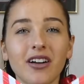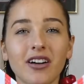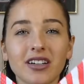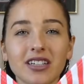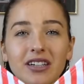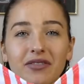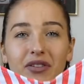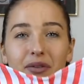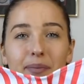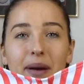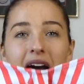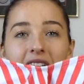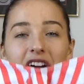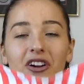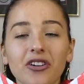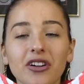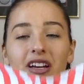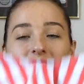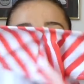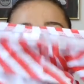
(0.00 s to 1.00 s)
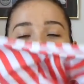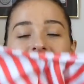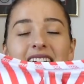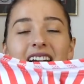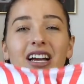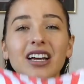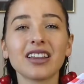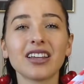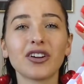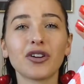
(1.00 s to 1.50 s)
Not a different pattern. It has
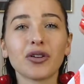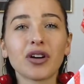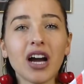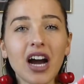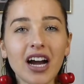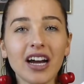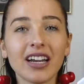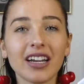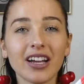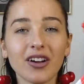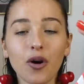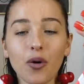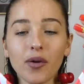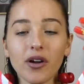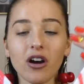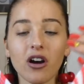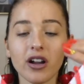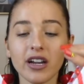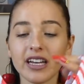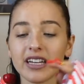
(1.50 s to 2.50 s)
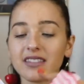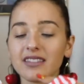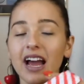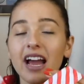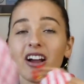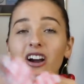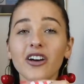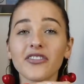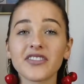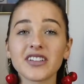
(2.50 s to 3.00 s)
like a little cut going on, and
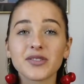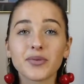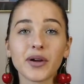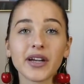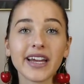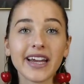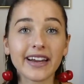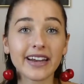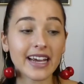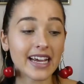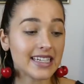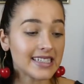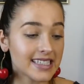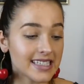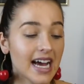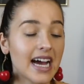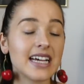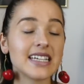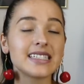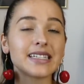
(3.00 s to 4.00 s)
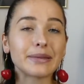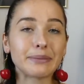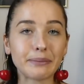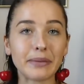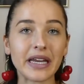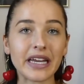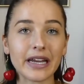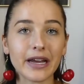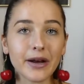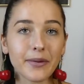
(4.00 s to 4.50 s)
I got this one in a size
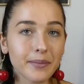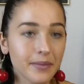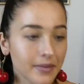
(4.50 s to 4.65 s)
medium.